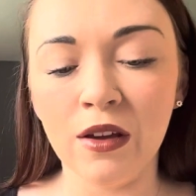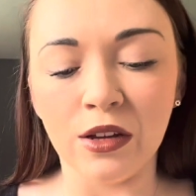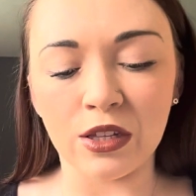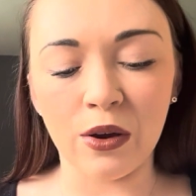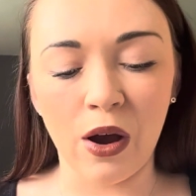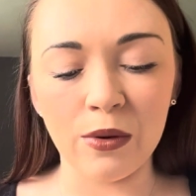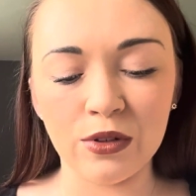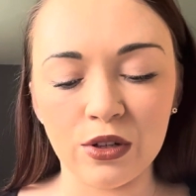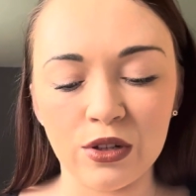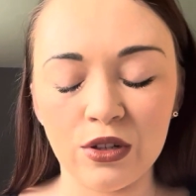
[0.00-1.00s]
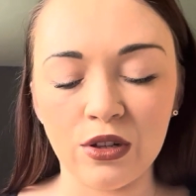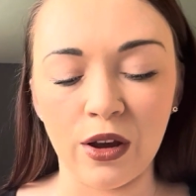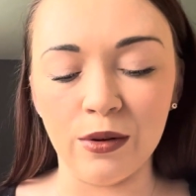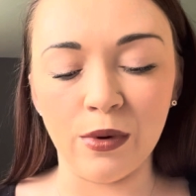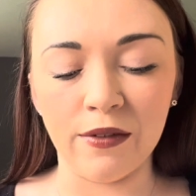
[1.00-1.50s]
So I was just
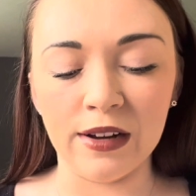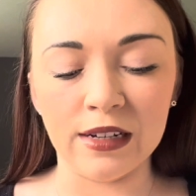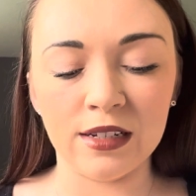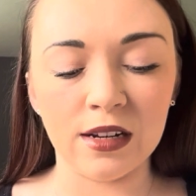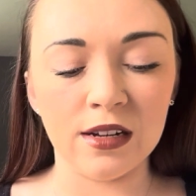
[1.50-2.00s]
so worried